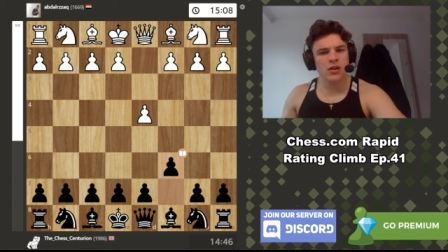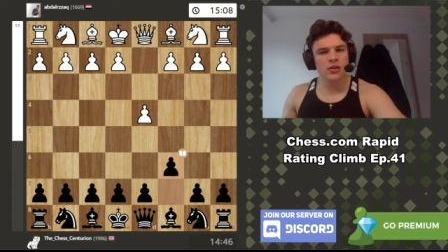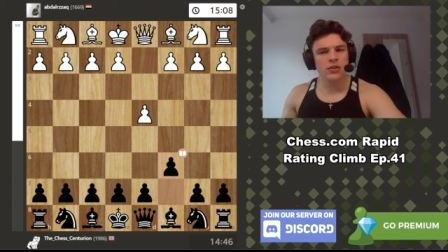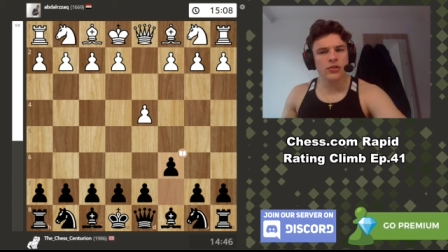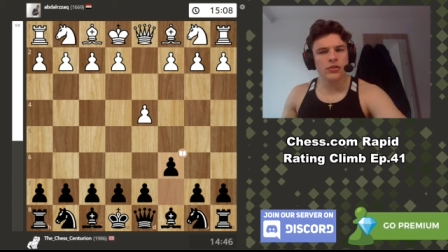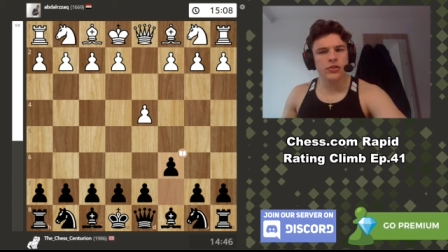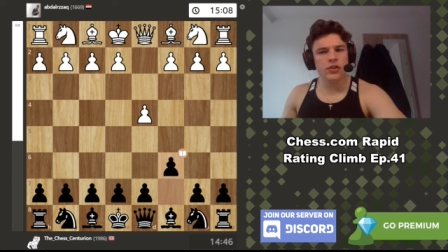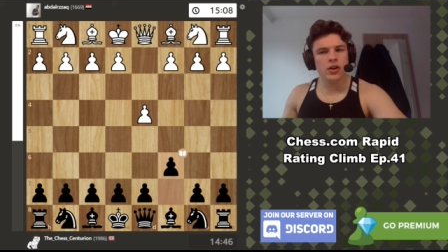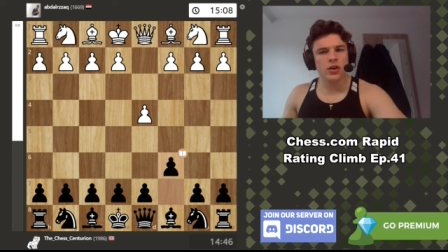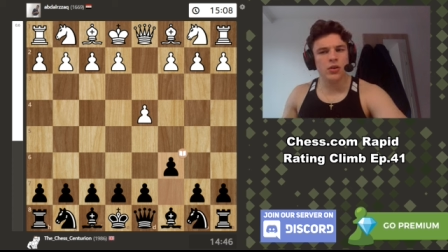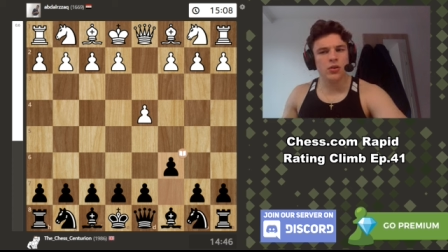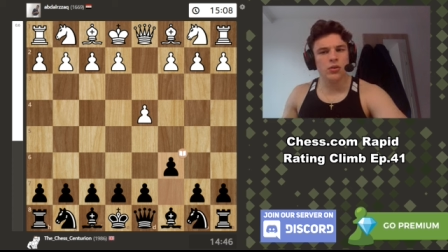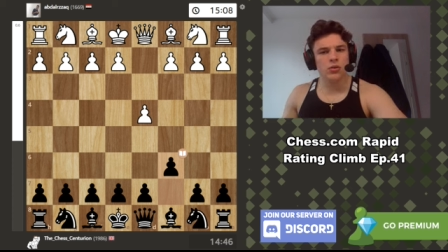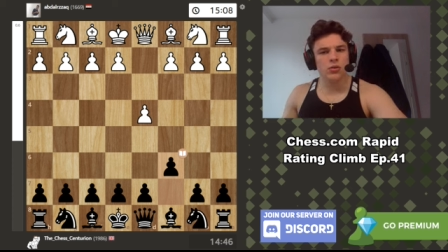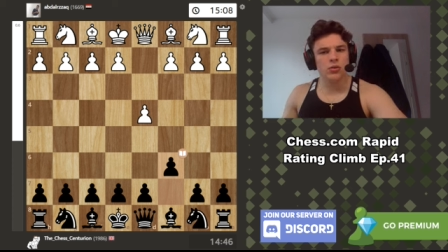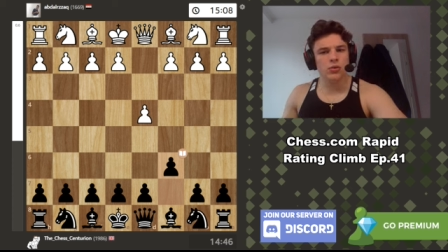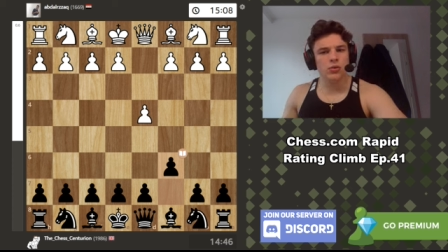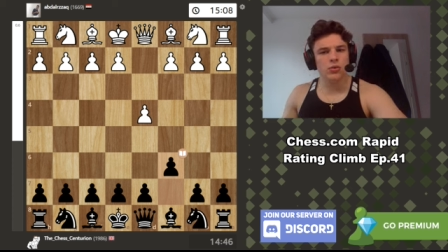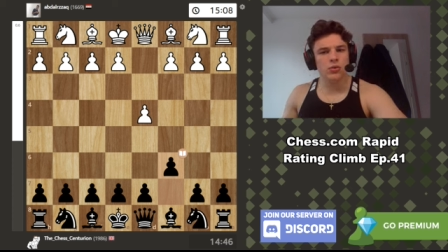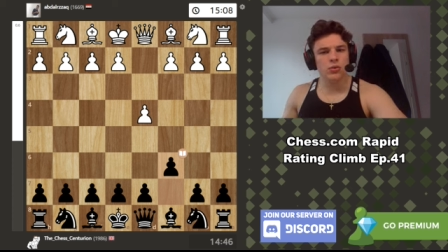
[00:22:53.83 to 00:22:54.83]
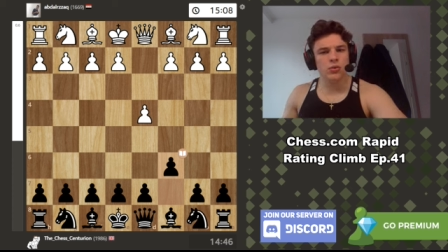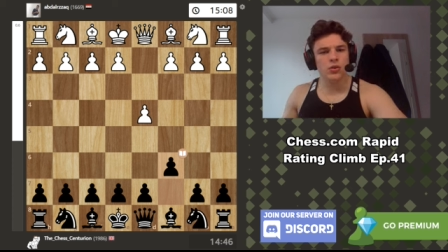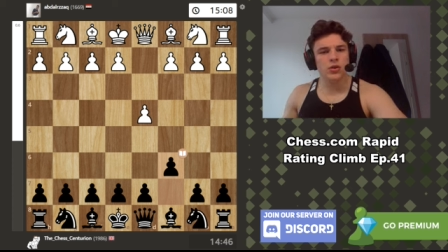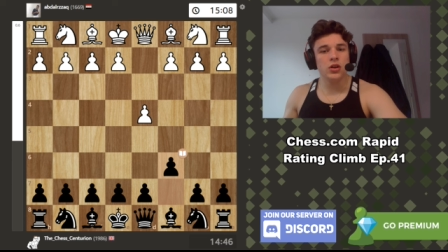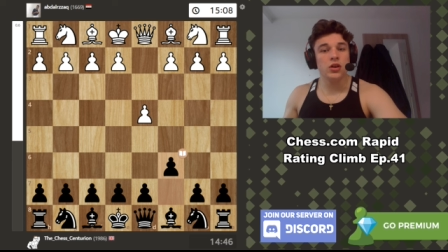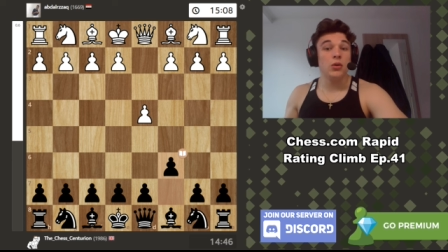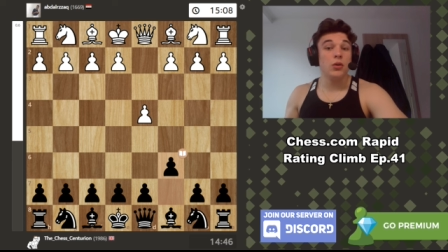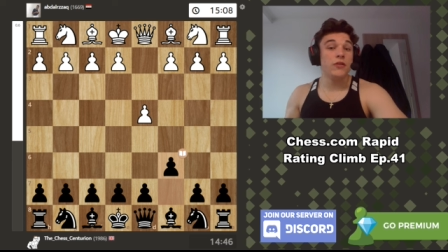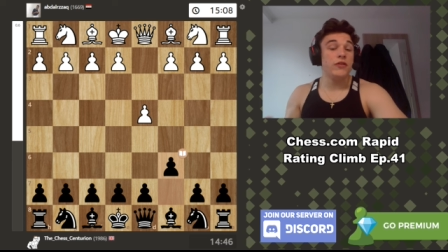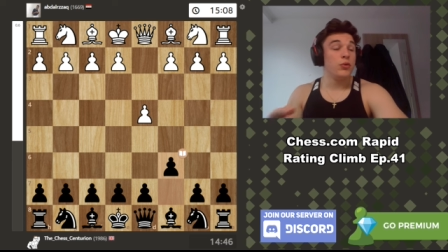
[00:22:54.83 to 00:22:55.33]
So, you
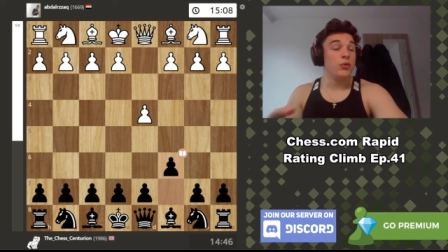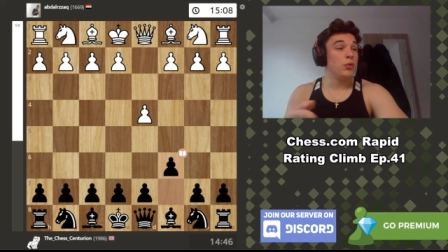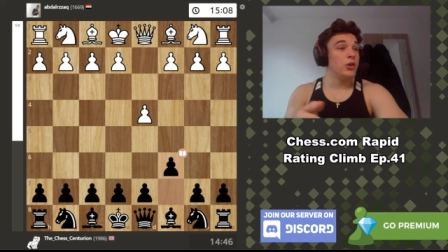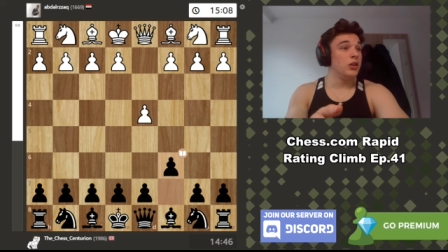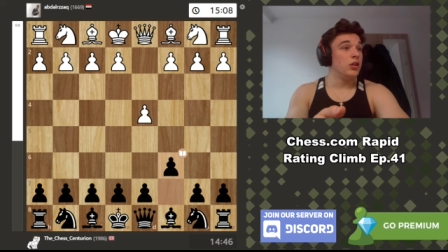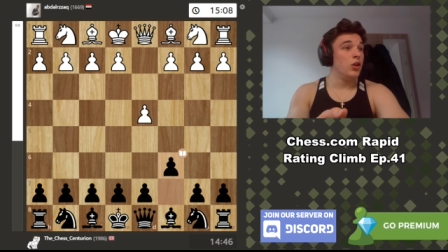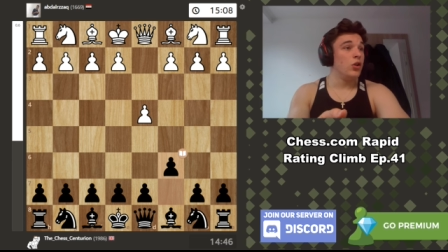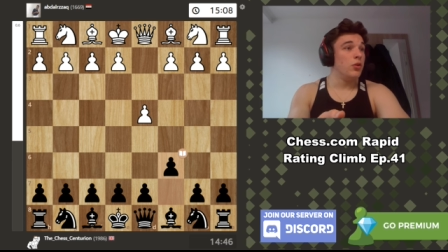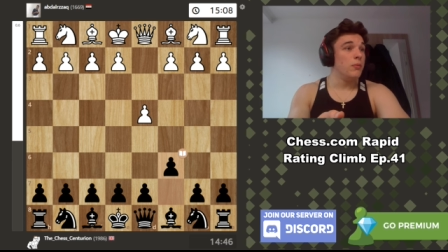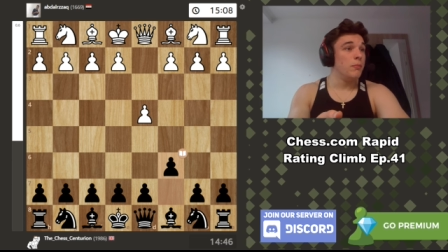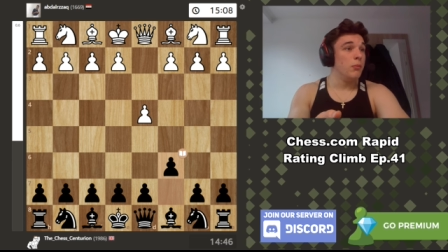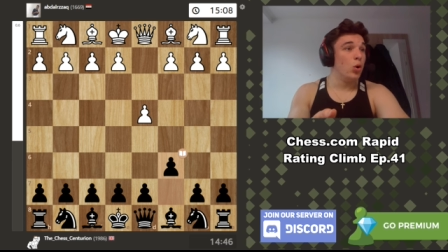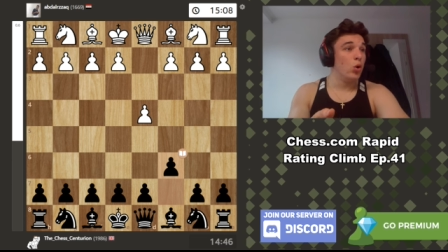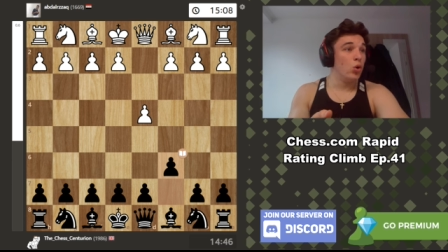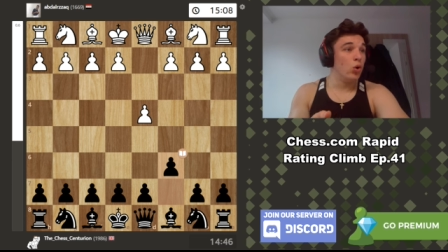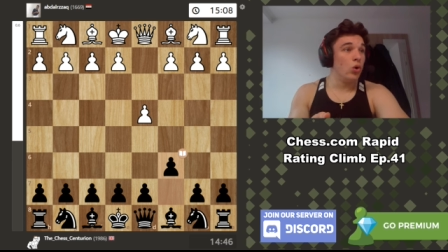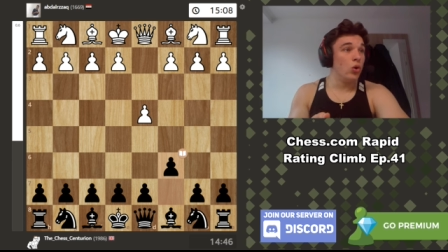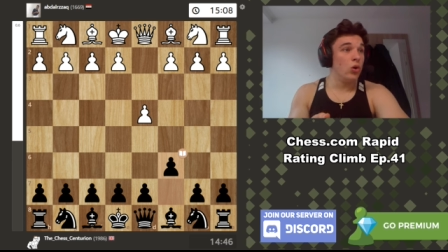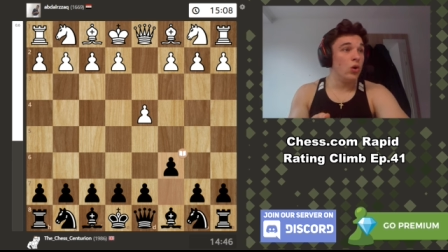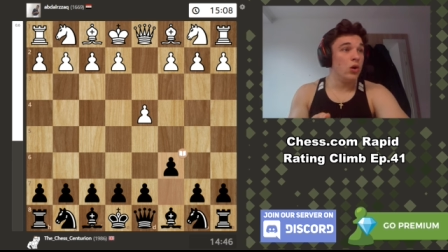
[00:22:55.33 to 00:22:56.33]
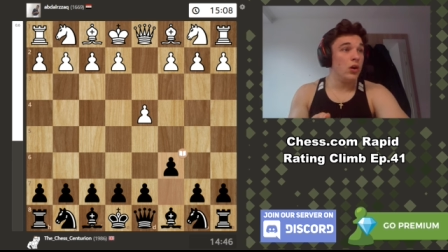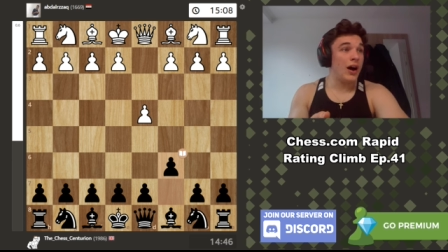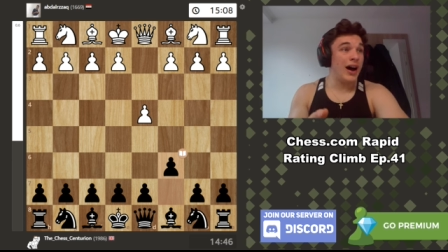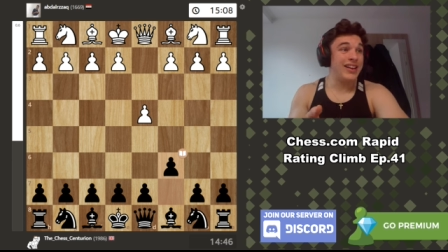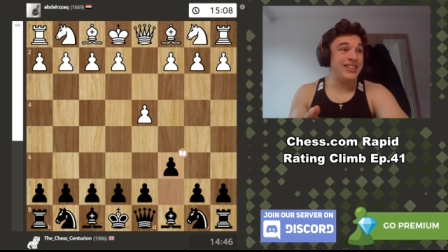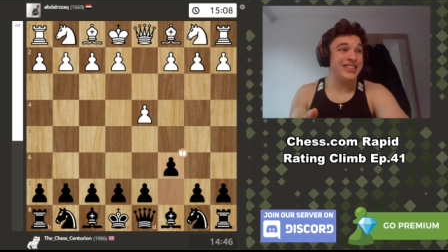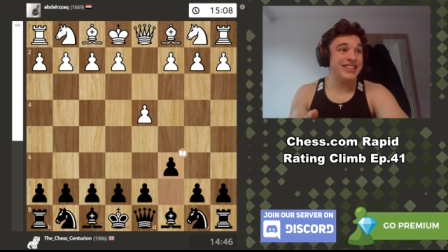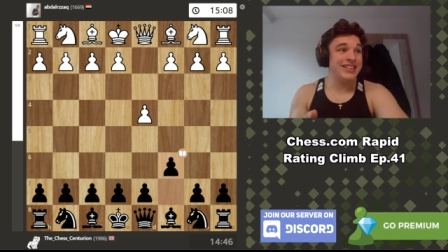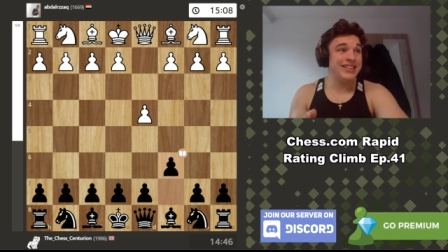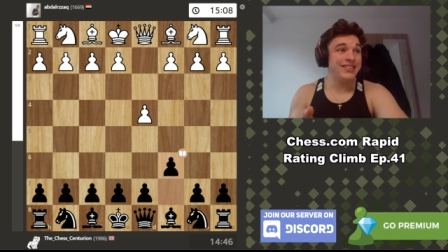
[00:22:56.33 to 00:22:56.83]
know, if you want to learn more
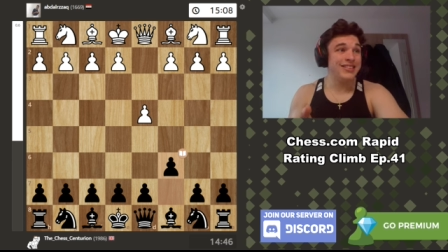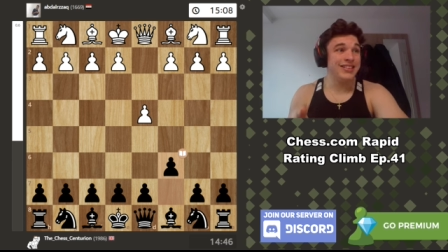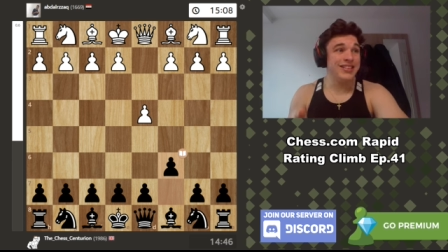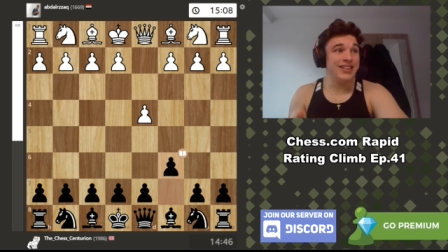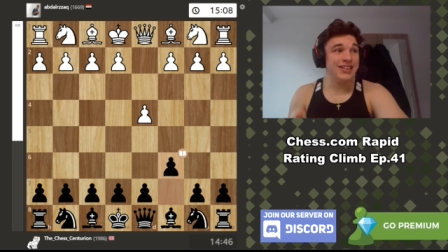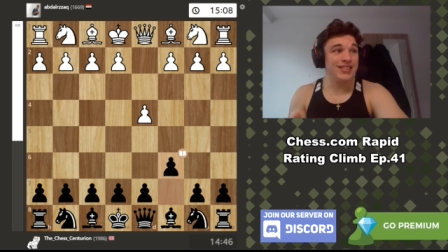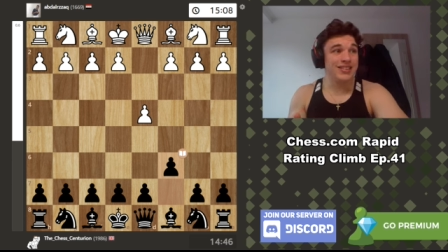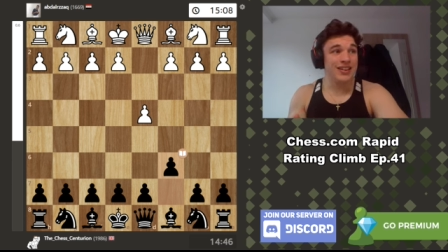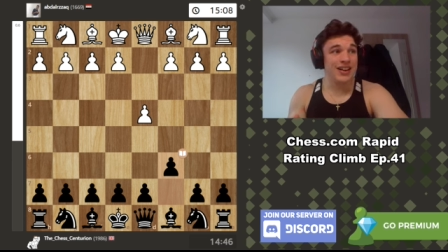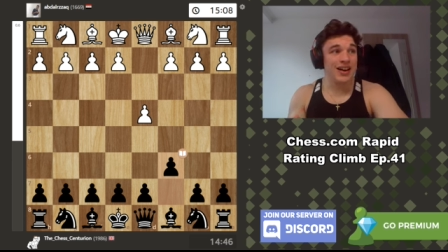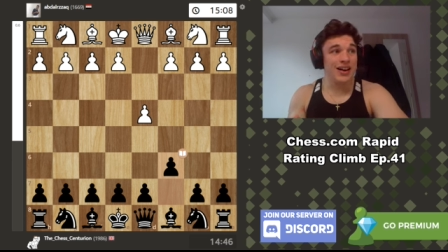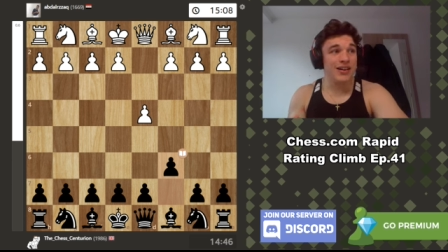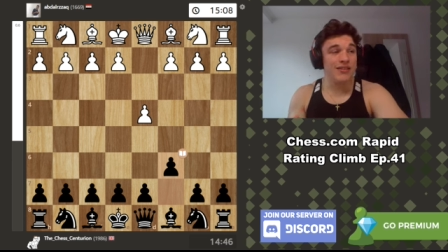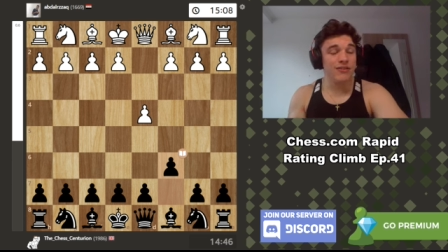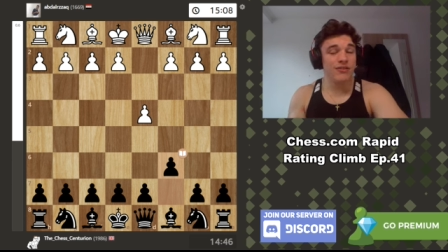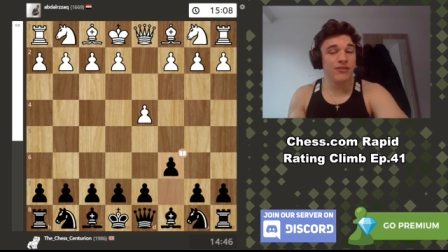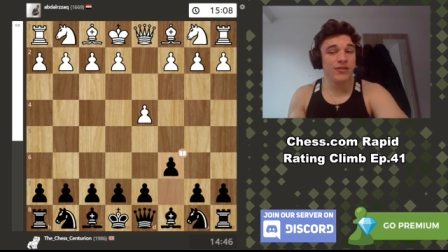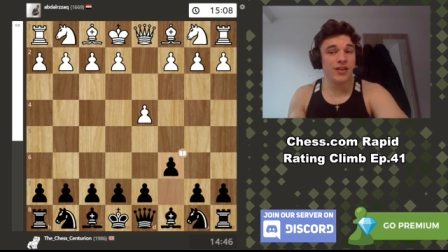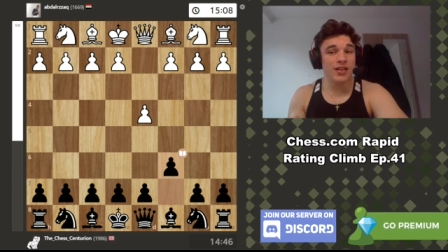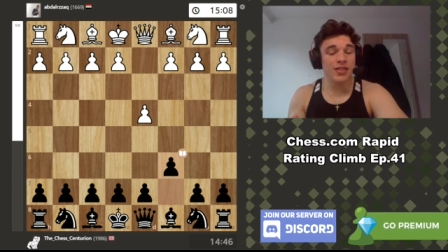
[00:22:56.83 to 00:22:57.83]
ideas in the Slav,